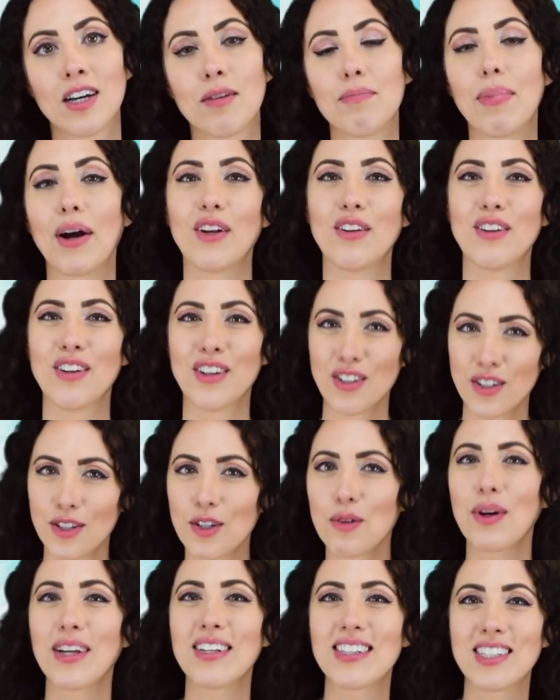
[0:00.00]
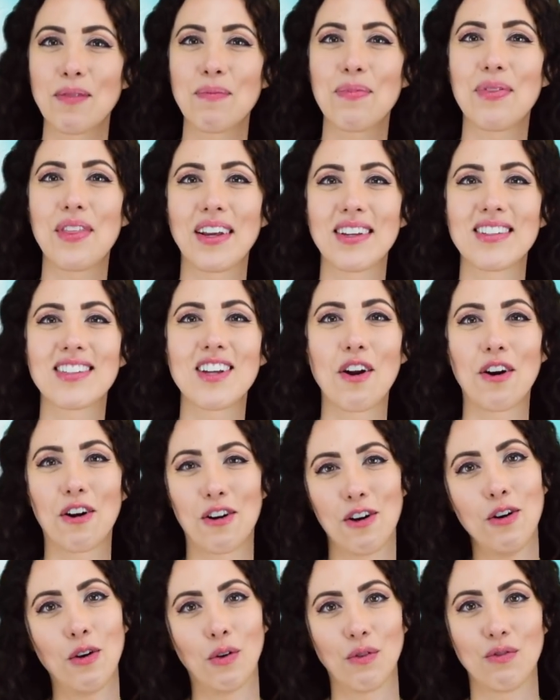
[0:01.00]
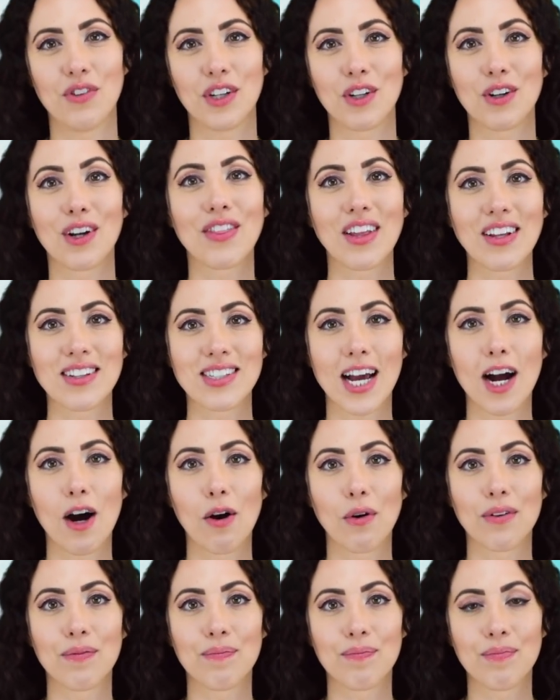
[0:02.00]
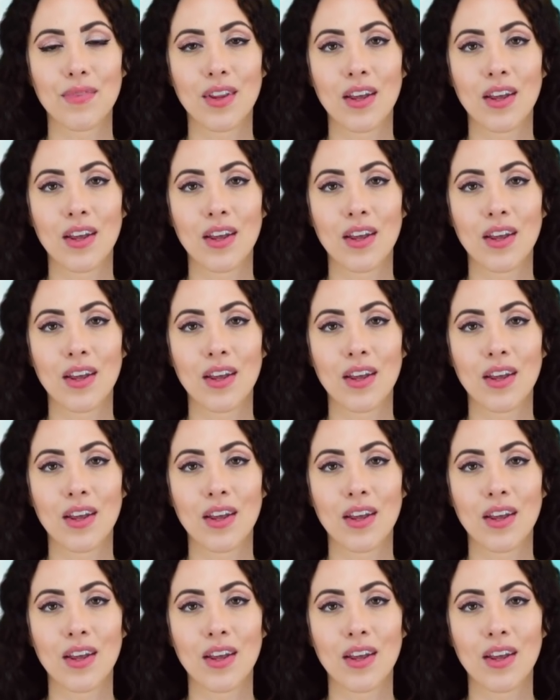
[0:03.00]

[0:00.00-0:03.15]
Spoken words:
by doing some things on our own, figuring things out.